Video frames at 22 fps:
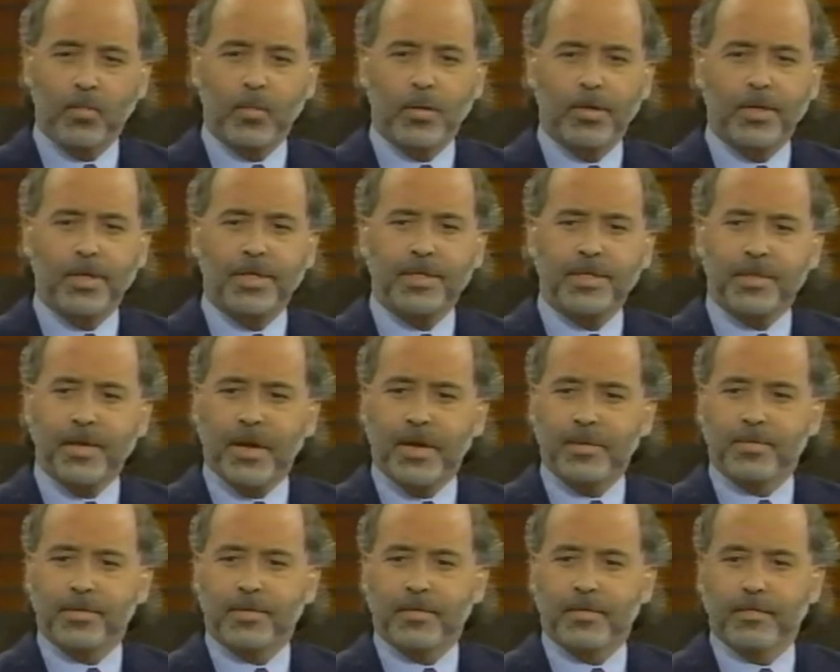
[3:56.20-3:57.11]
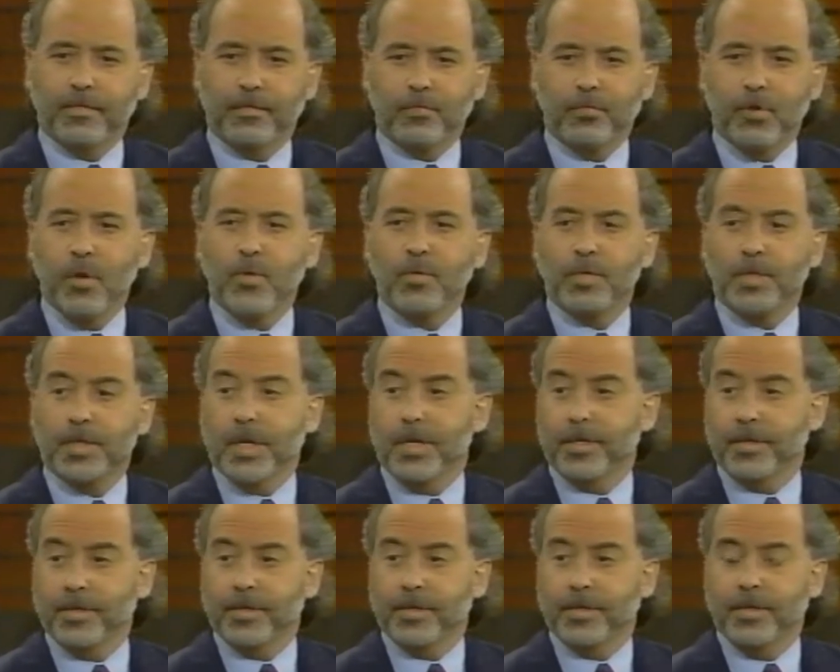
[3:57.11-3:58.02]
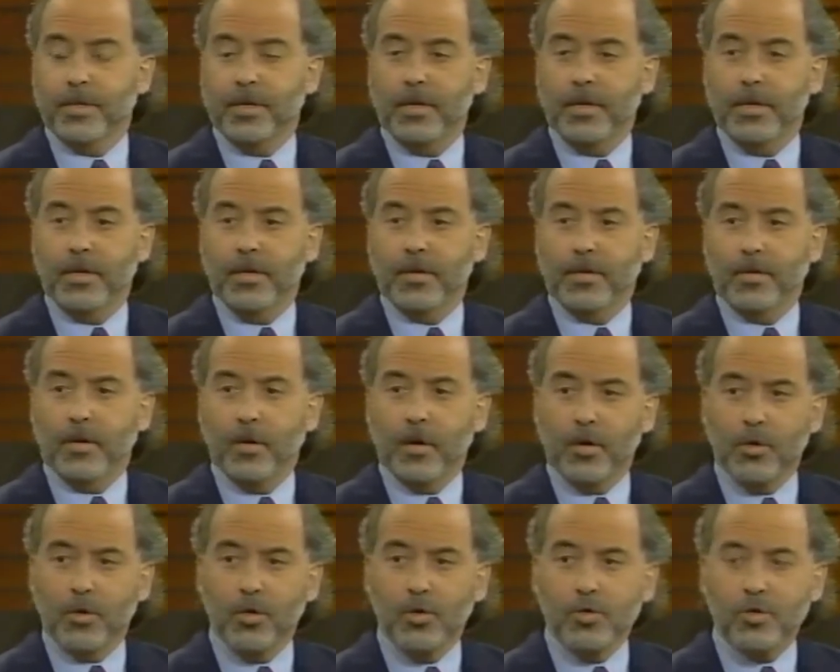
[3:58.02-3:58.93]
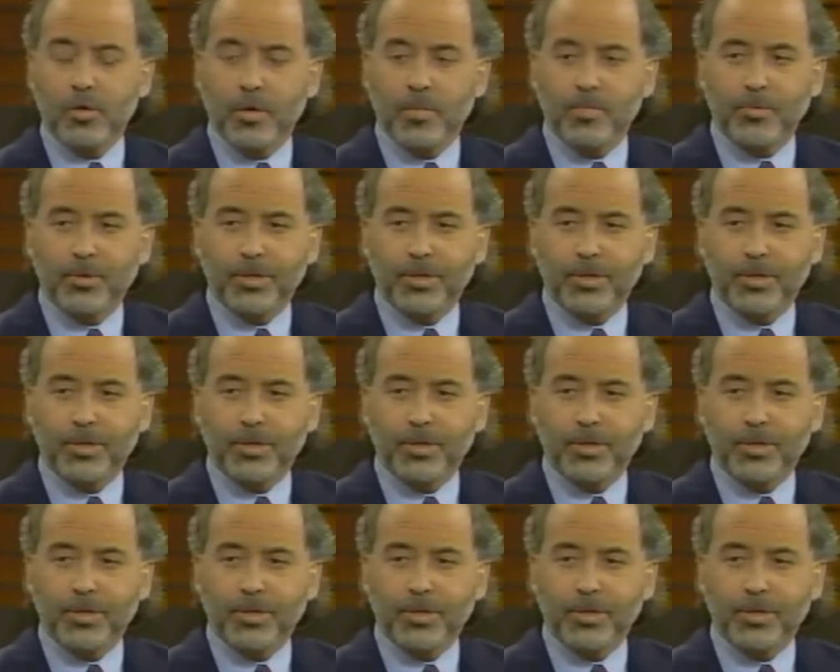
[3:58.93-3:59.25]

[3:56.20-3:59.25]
Well, these types of growths on the skin are usually